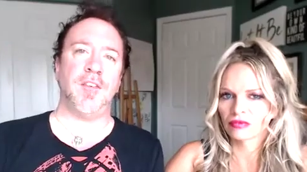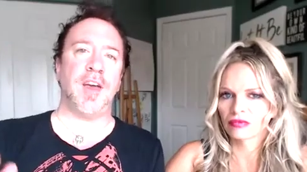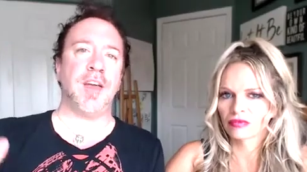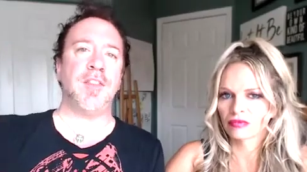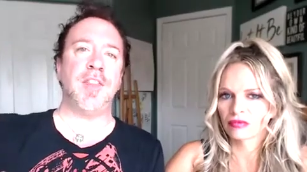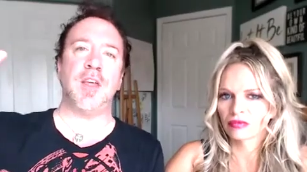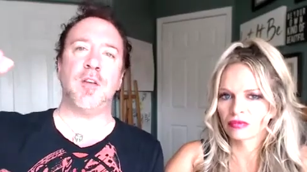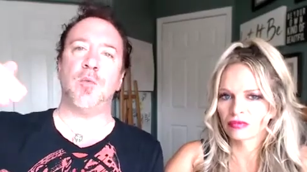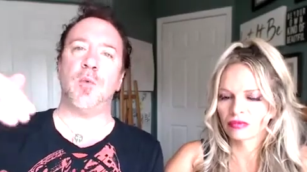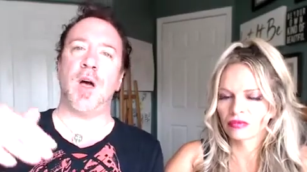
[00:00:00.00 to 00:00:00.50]
Speaker 1: and
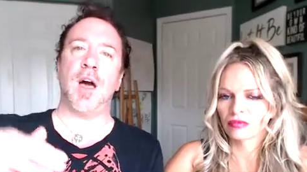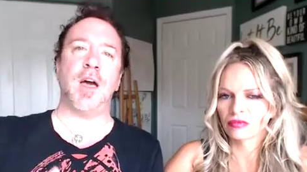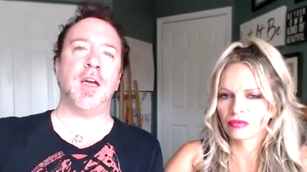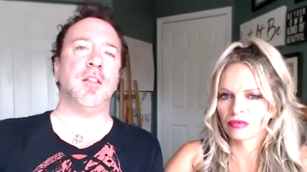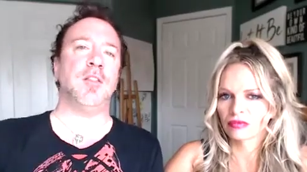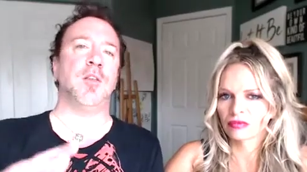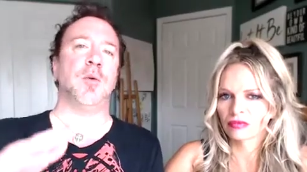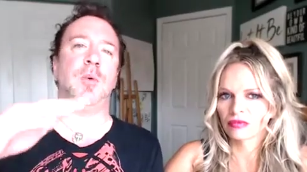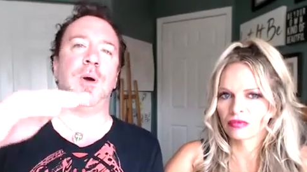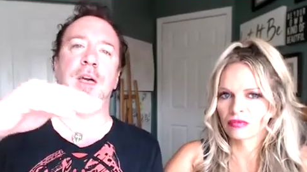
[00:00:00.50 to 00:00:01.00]
then
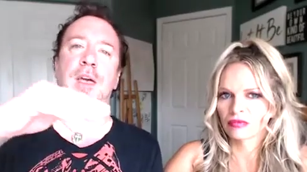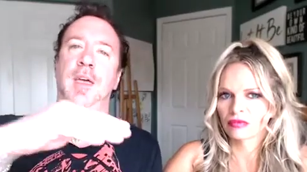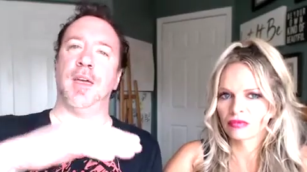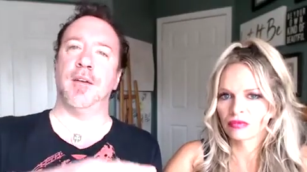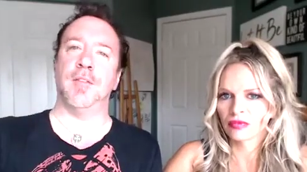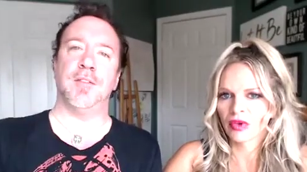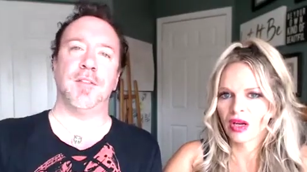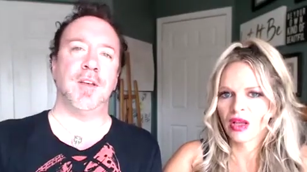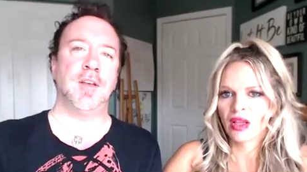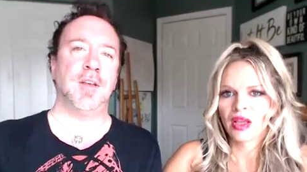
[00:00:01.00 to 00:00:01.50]
ride the wave.
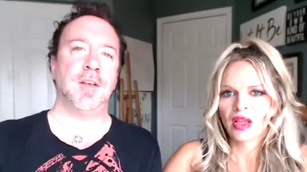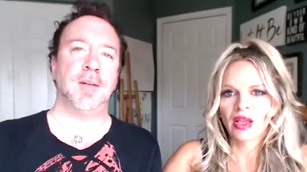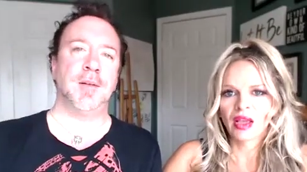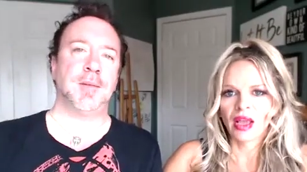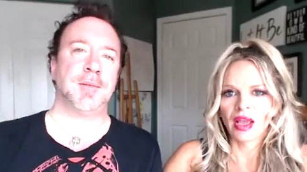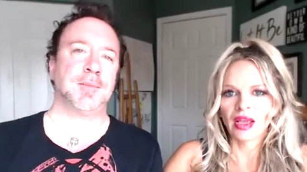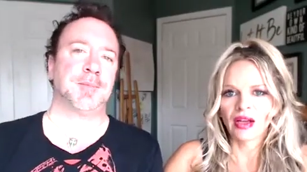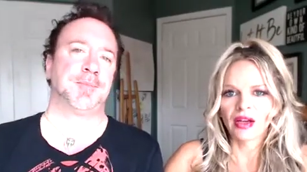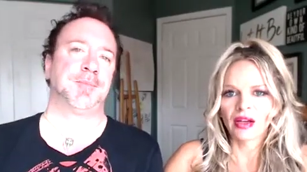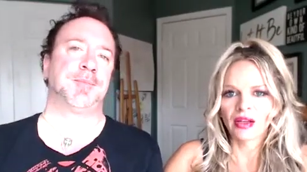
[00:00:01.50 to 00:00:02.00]

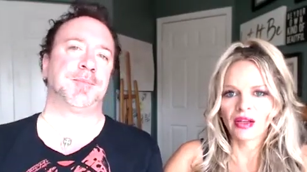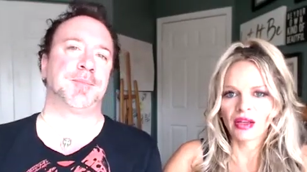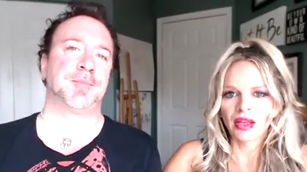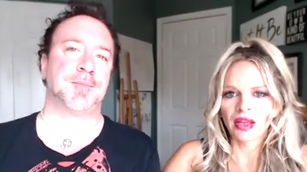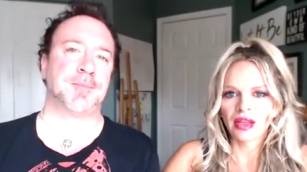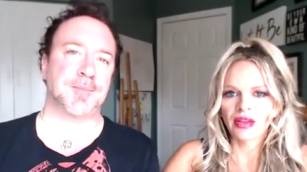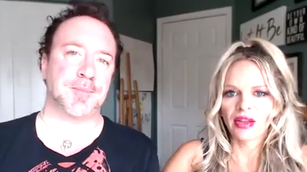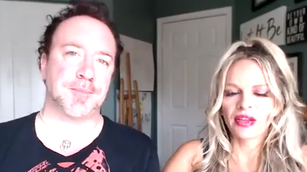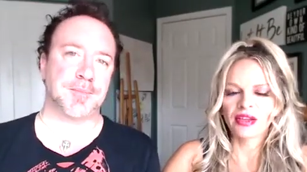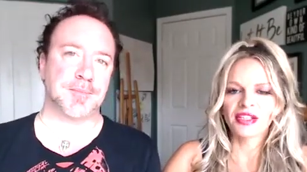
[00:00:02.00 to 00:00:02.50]
Speaker 2: And a
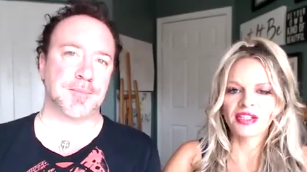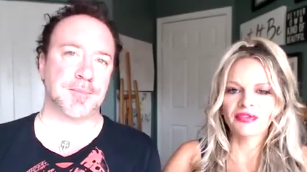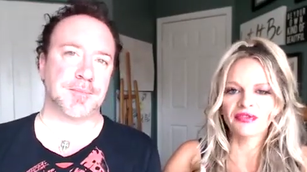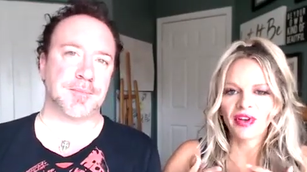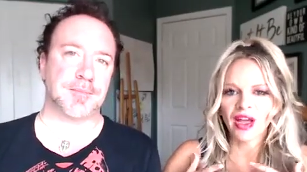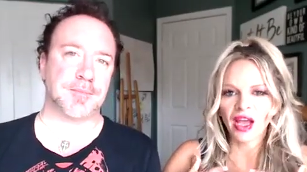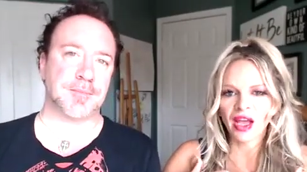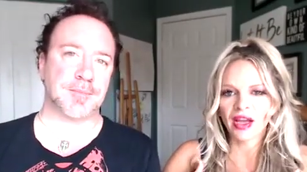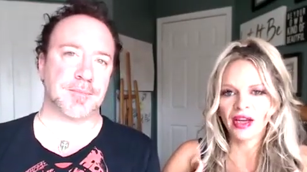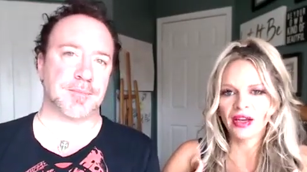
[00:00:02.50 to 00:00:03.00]
and the
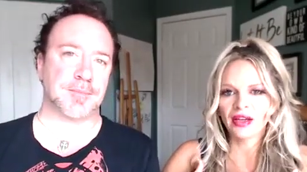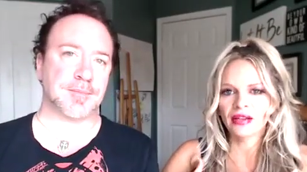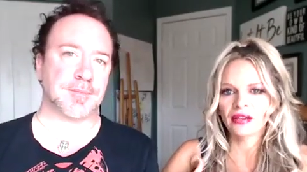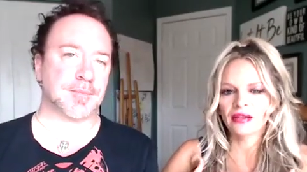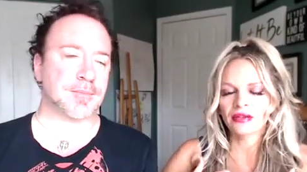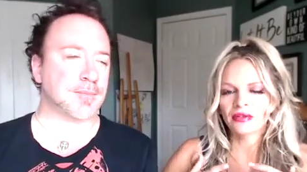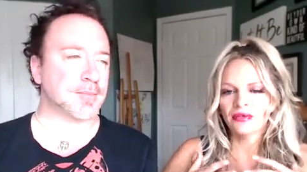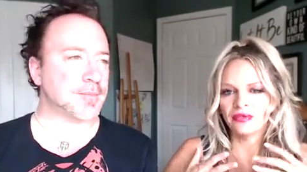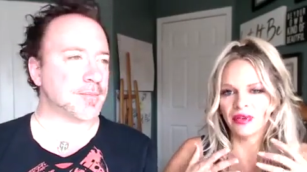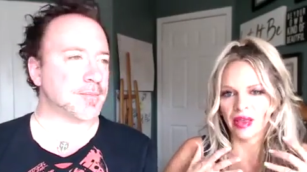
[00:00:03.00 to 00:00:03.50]
divine
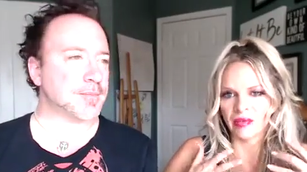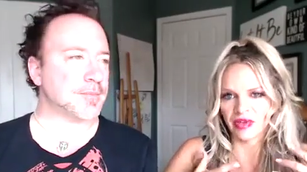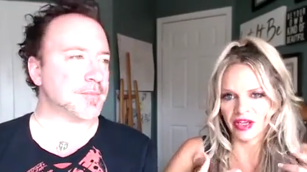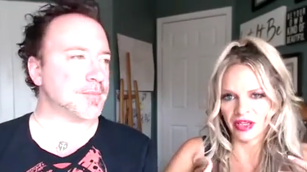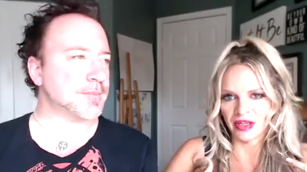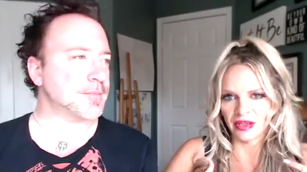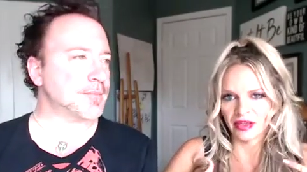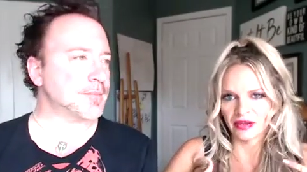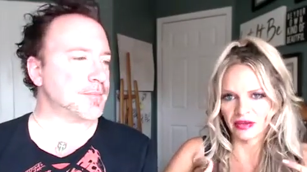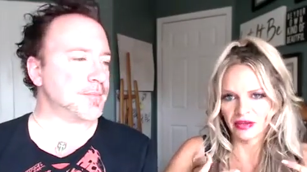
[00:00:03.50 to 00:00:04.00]

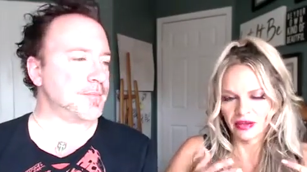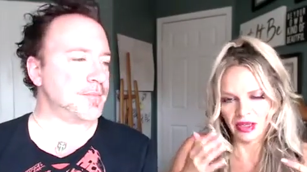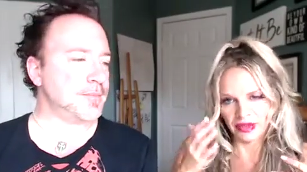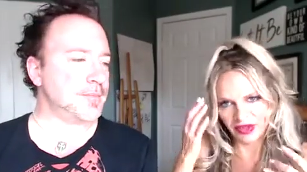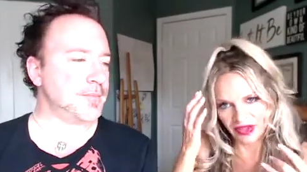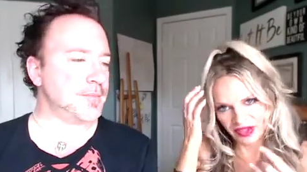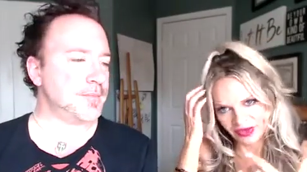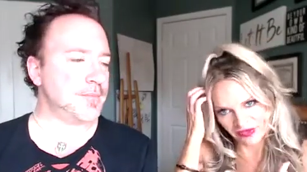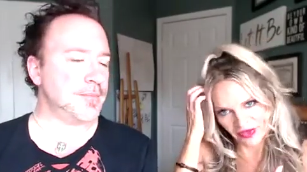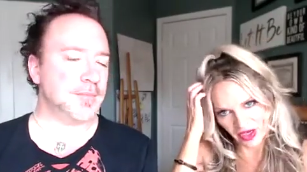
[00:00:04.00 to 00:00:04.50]
feminine and the
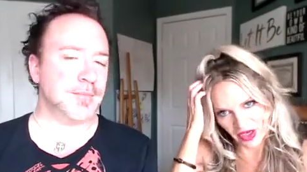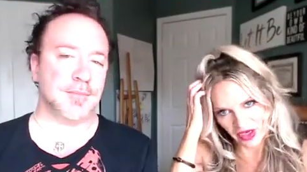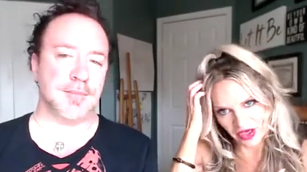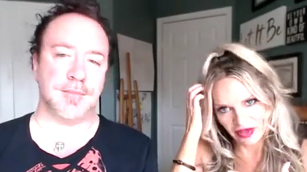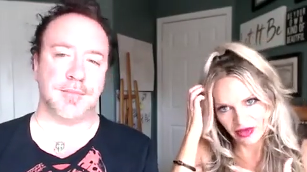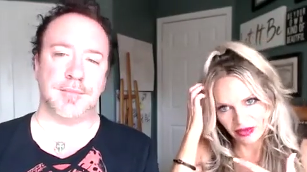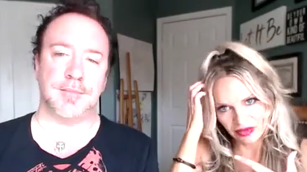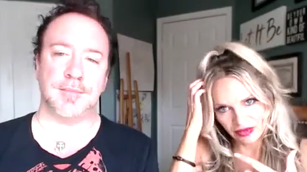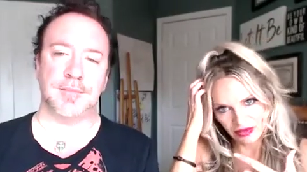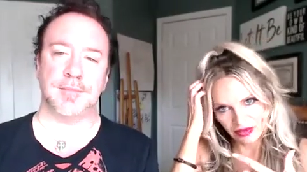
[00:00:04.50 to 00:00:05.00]

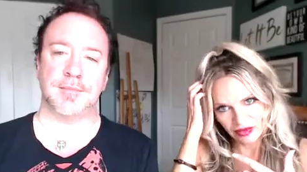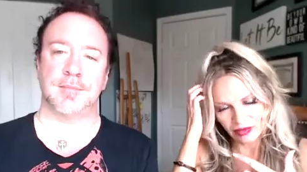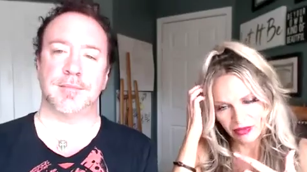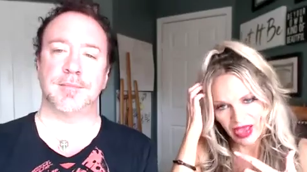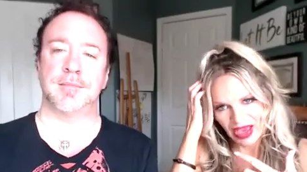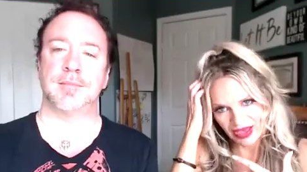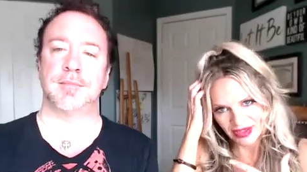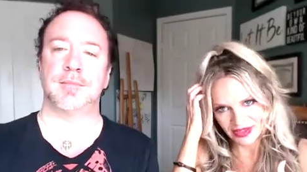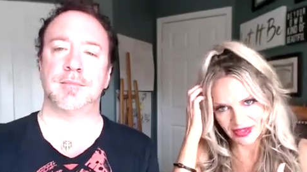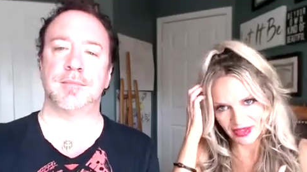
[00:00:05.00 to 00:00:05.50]
divine
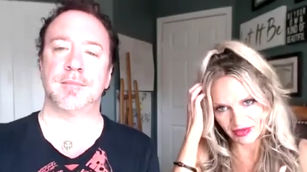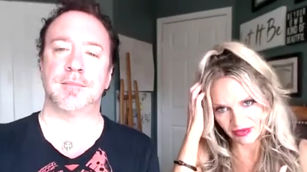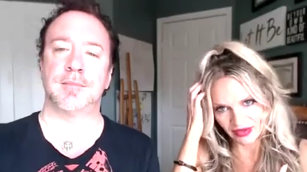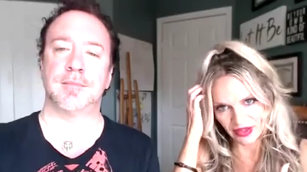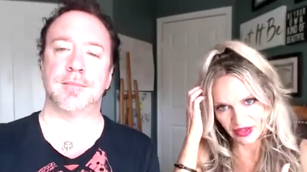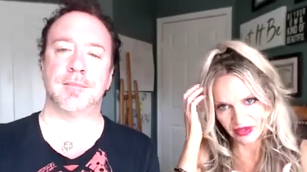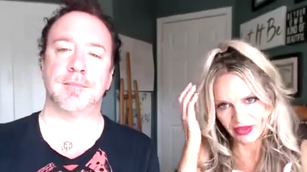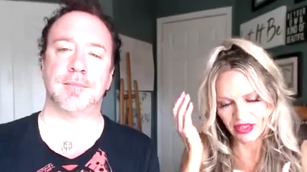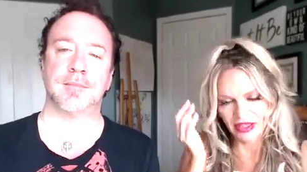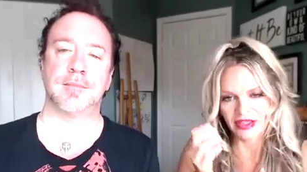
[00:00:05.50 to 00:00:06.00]

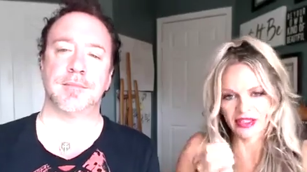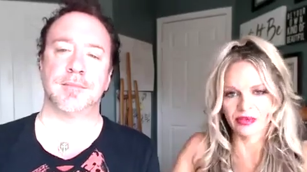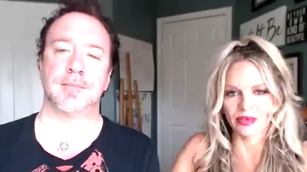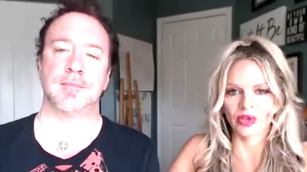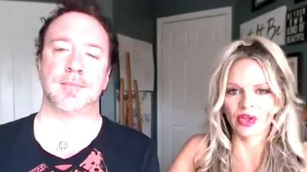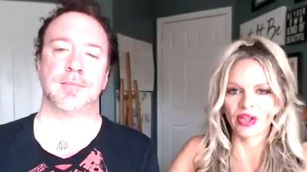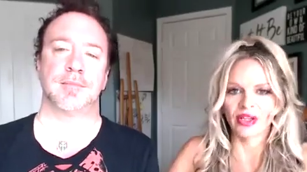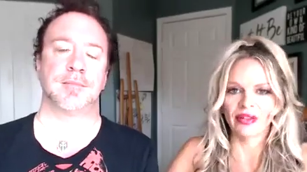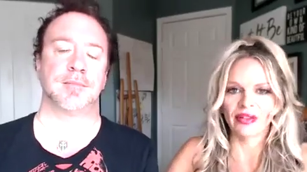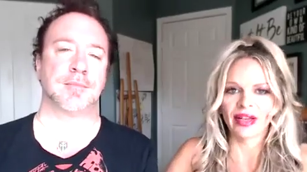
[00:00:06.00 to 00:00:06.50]
masculine is
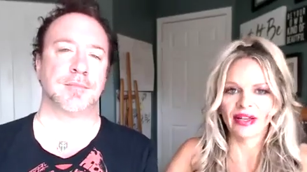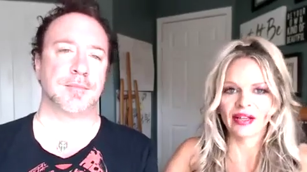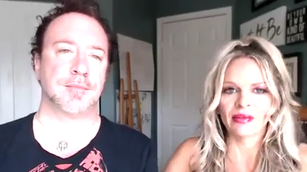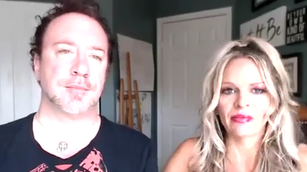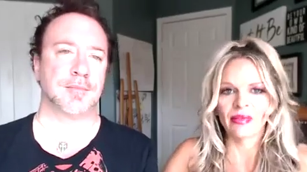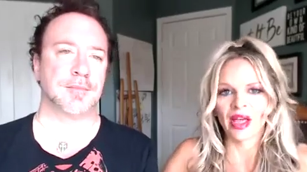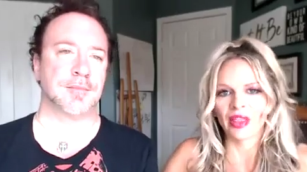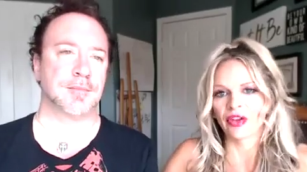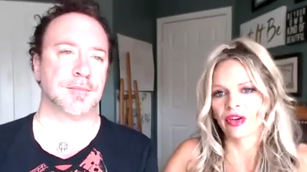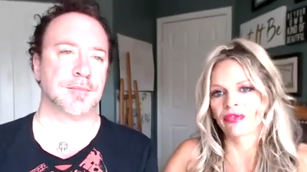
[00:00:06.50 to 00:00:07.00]
really like a
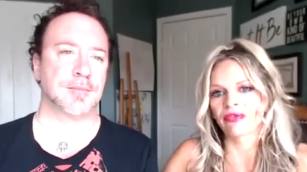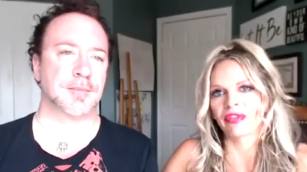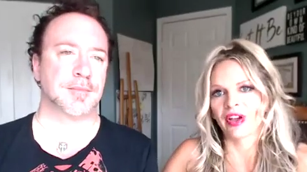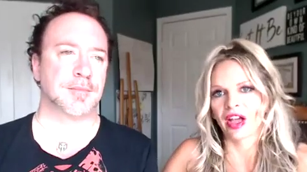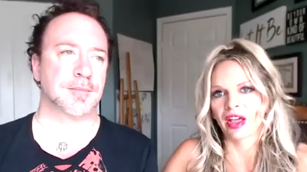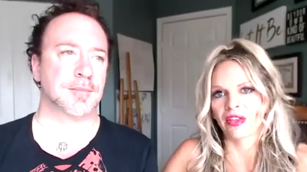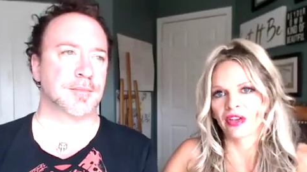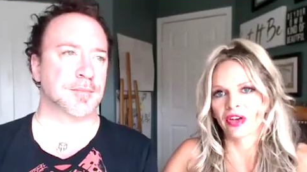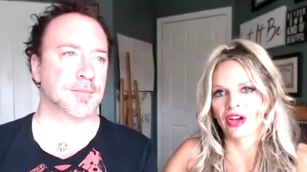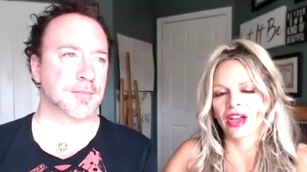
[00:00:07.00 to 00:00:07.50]
mother
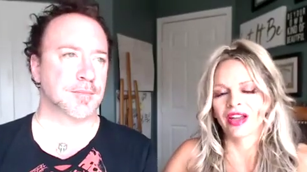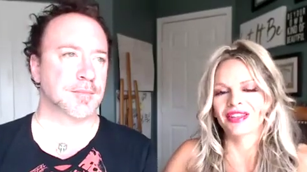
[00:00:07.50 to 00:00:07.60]
father, a